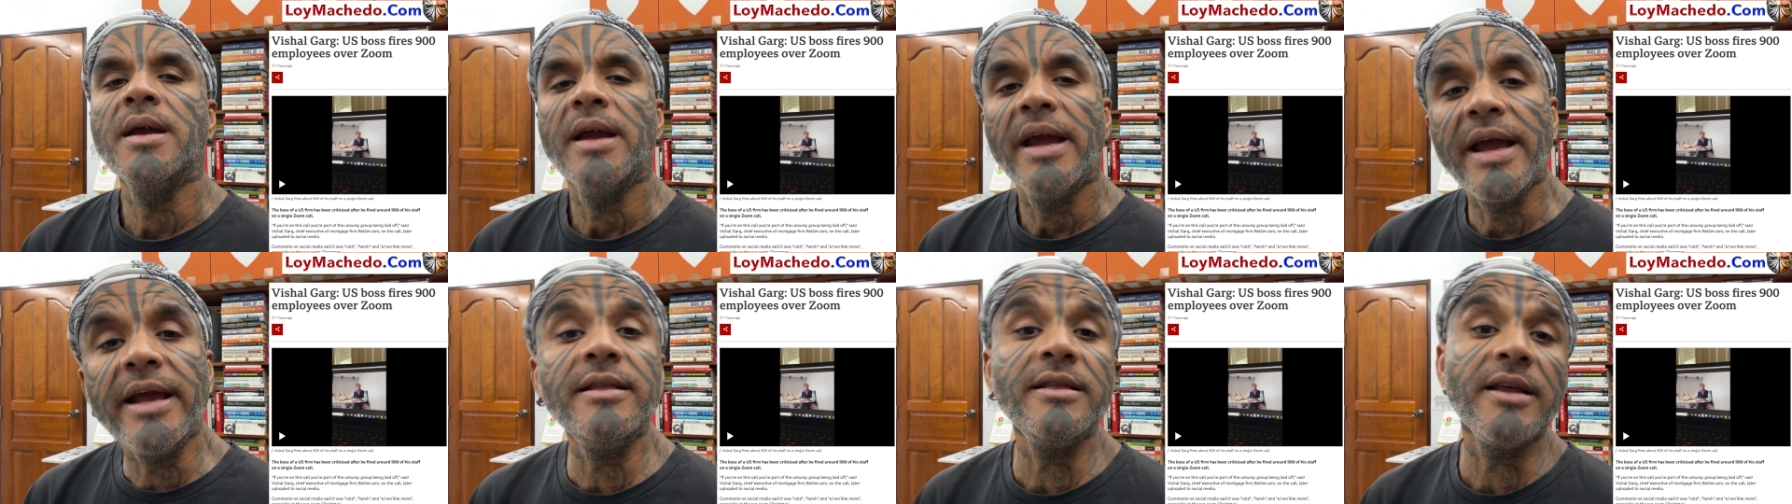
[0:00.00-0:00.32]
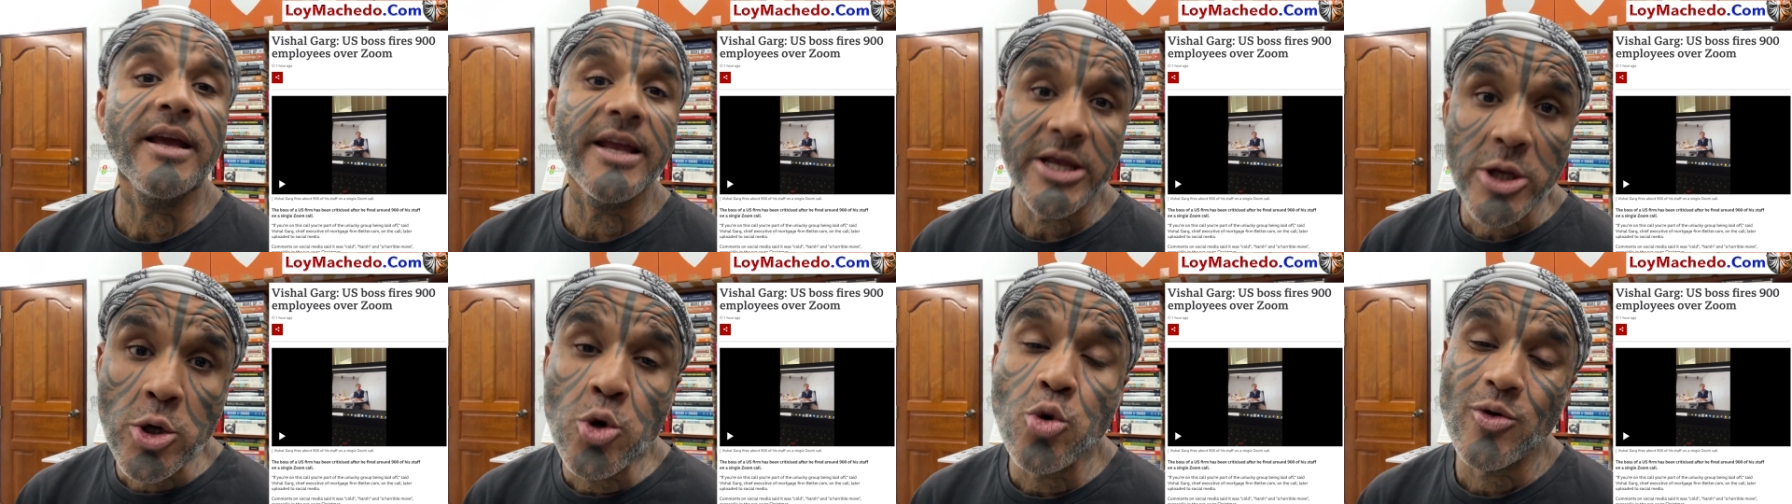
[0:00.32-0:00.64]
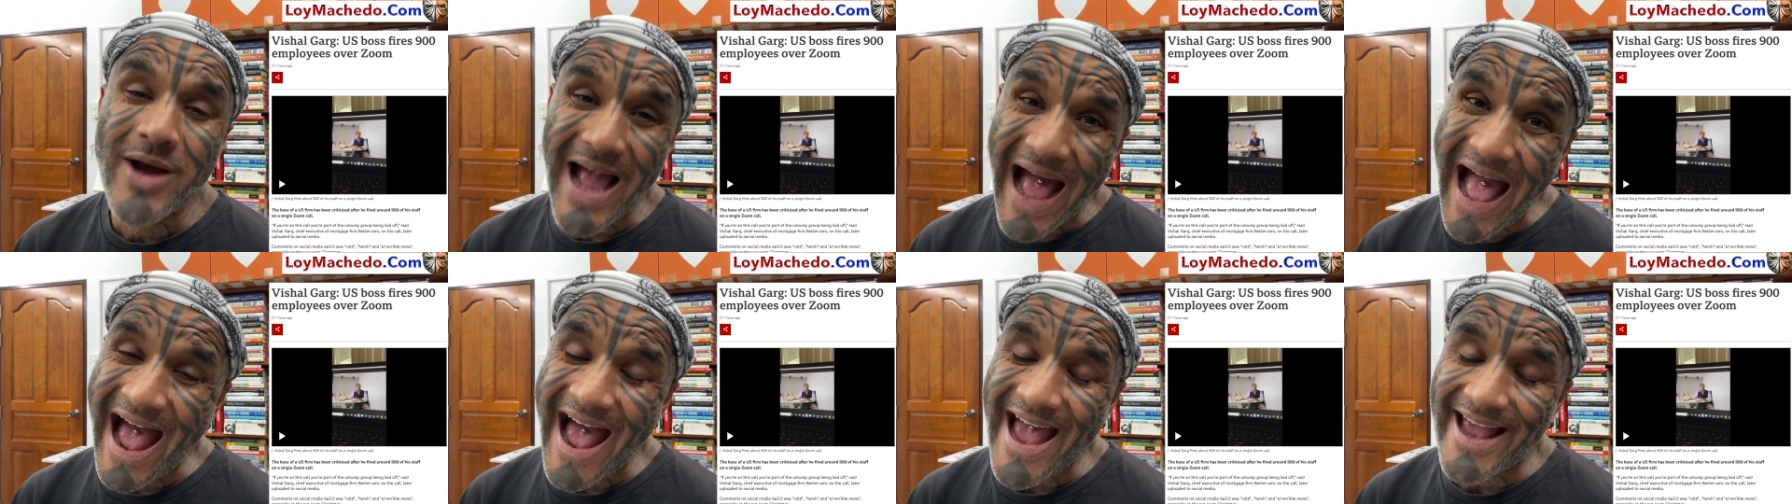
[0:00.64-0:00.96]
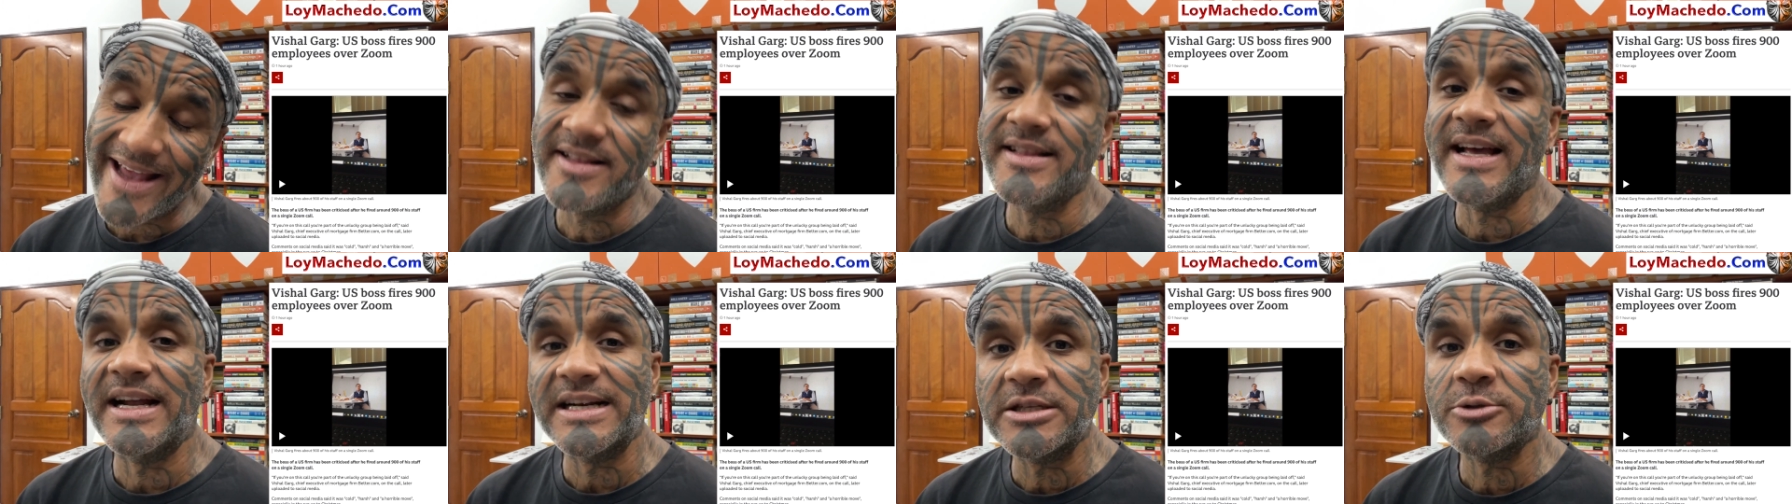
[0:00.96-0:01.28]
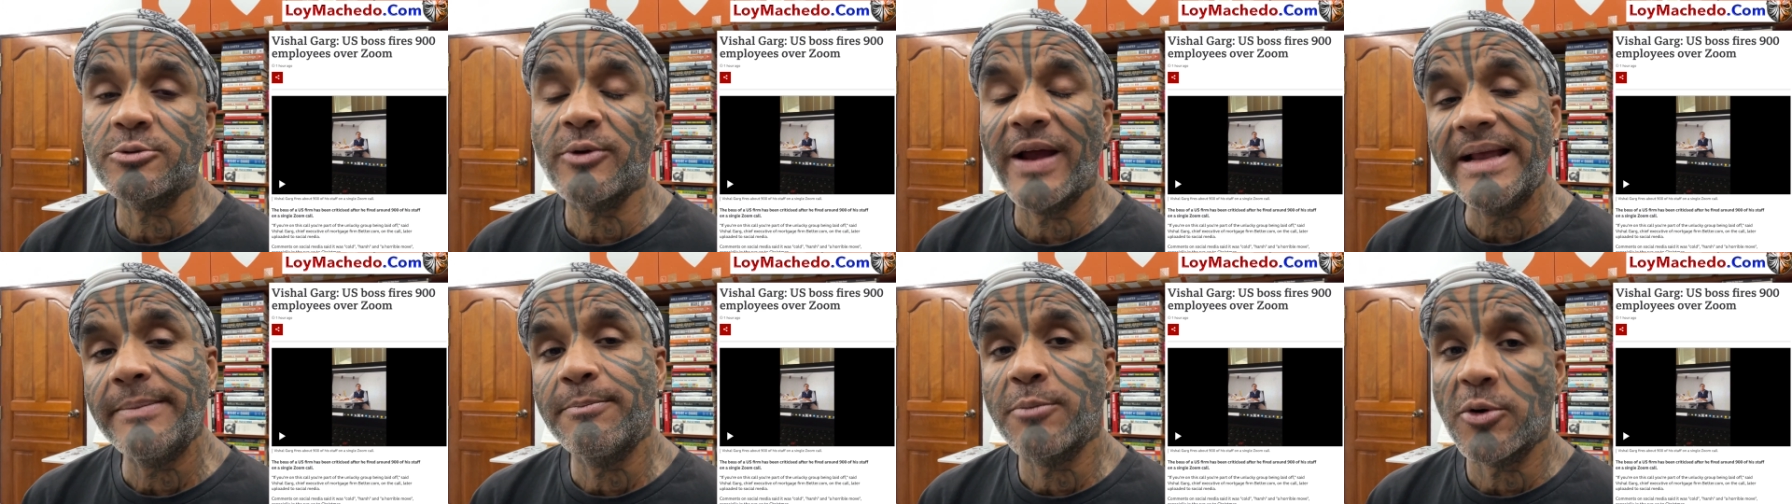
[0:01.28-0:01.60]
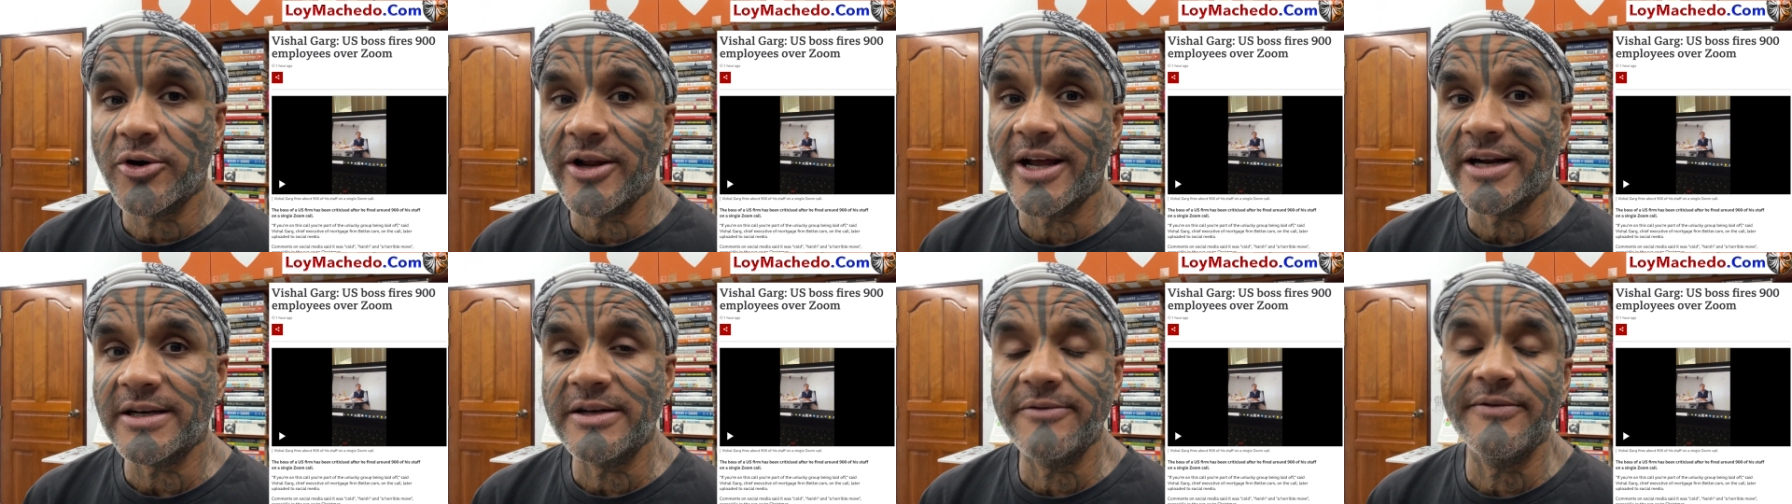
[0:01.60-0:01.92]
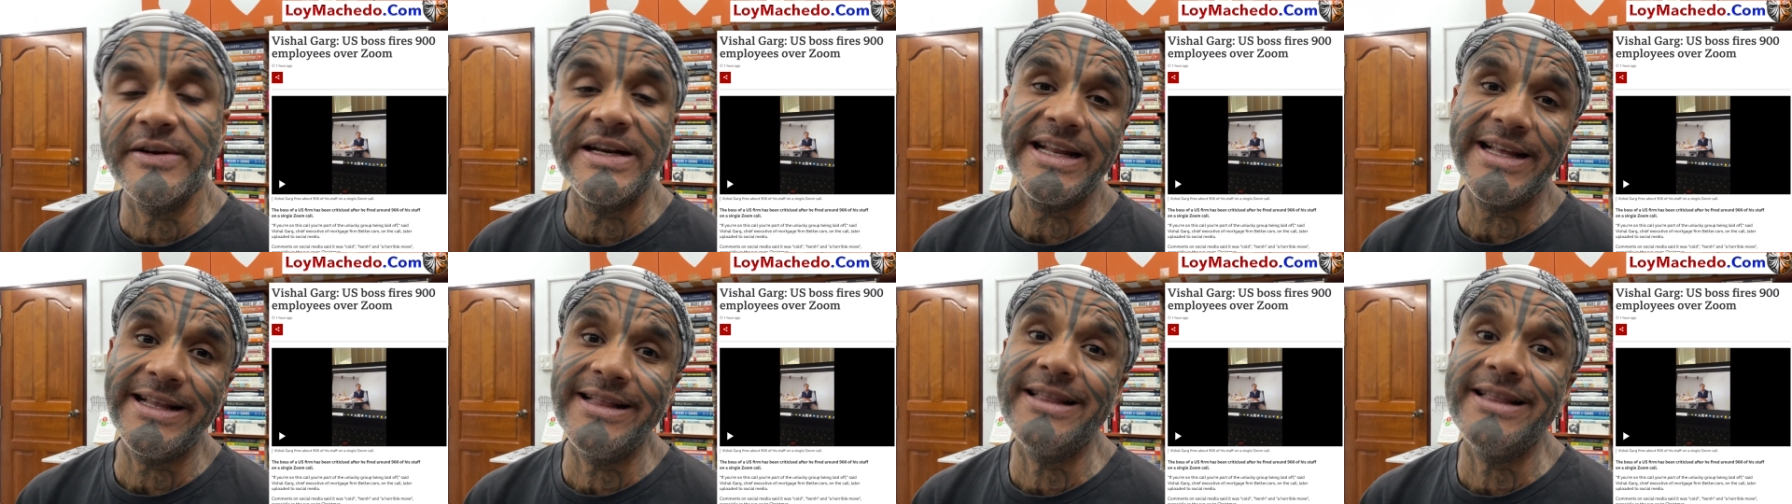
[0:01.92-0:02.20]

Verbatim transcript: In the UK, that is why productivity